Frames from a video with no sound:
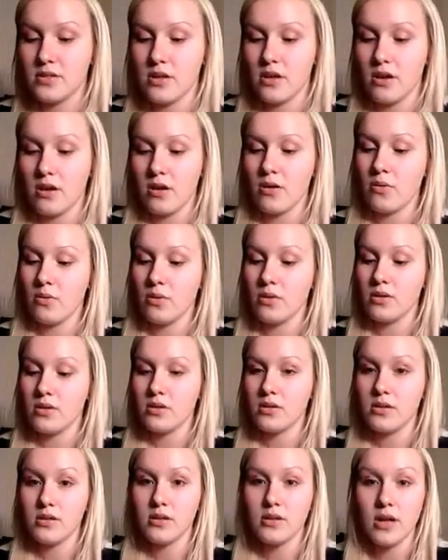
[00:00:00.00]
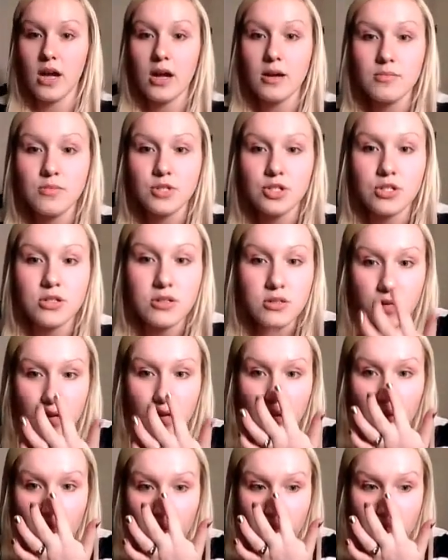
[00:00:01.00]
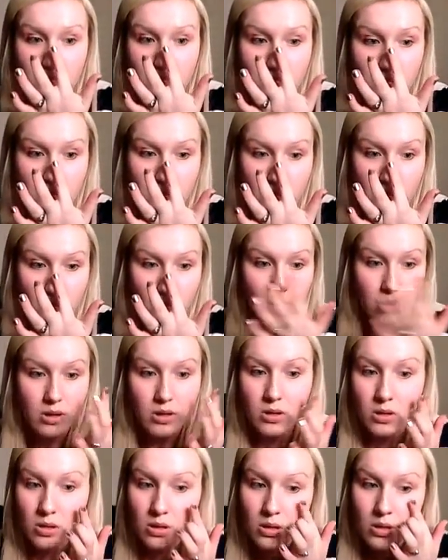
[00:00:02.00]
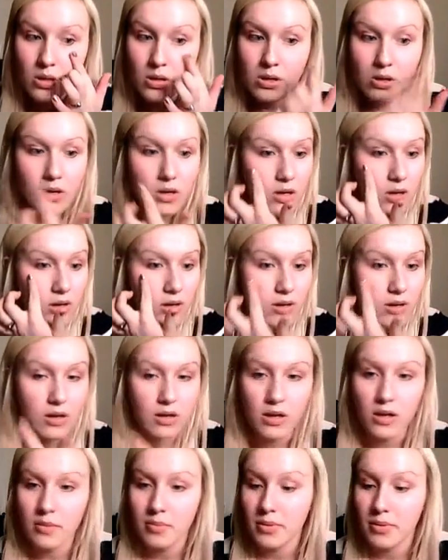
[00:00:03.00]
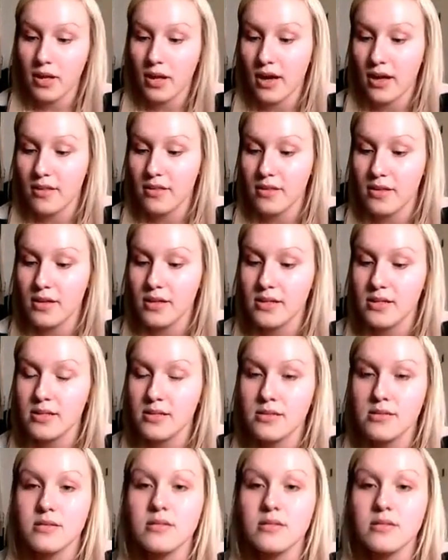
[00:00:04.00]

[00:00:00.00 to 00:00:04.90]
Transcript: So I'm just going to apply this